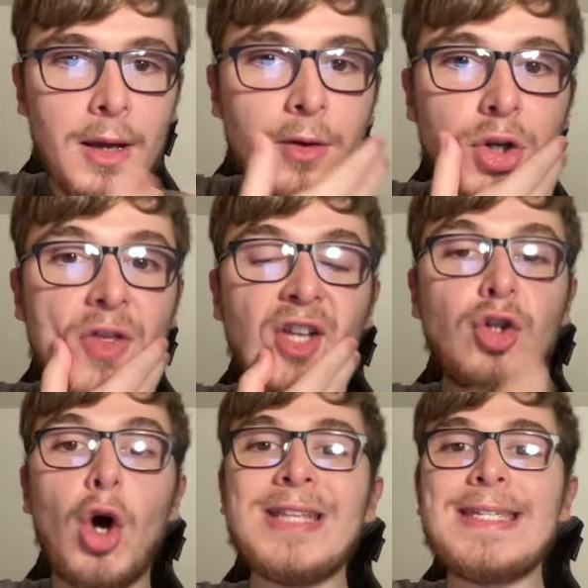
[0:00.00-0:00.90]
Do you think
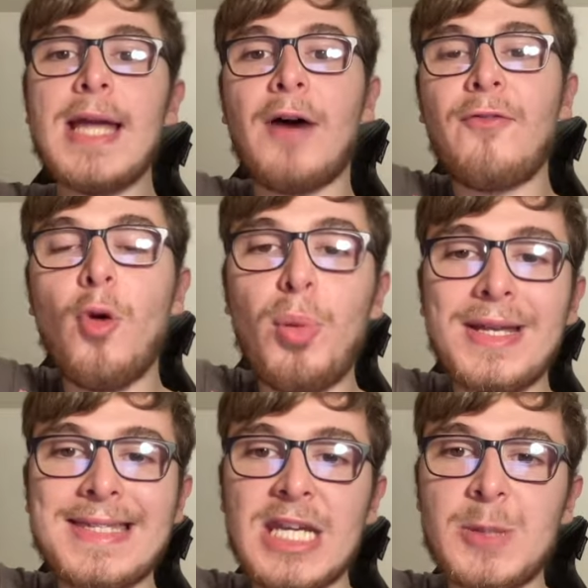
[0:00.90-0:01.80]
Doherty at
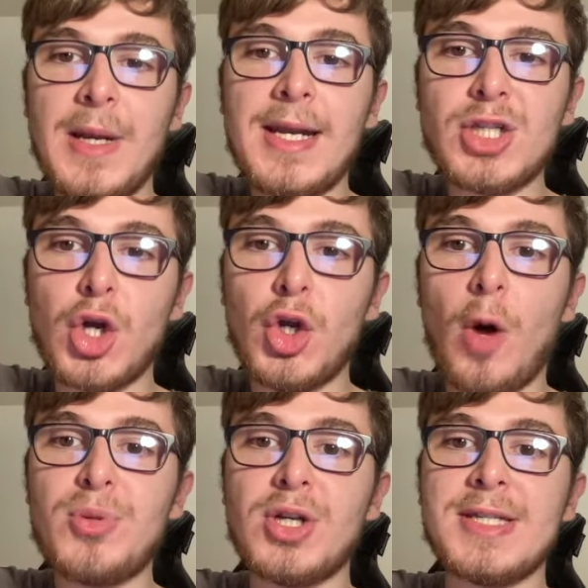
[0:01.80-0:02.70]
4.6 million is a good
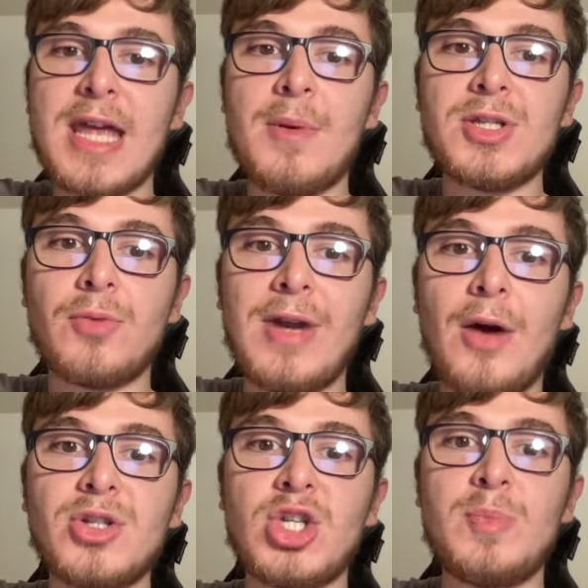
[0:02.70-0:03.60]
option as Emerson Real
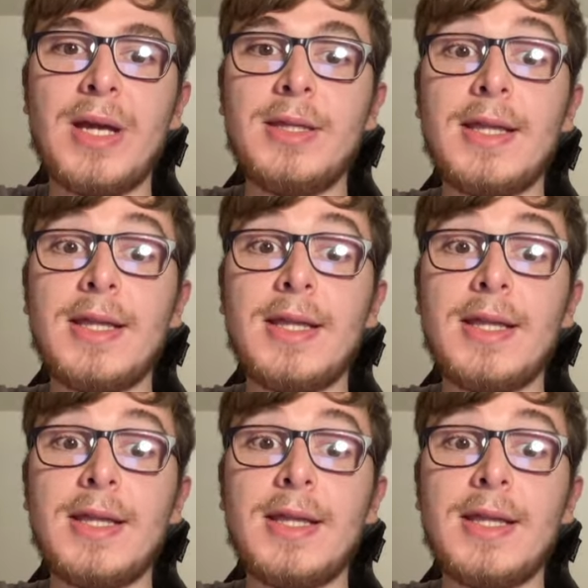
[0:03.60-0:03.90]
is suspended?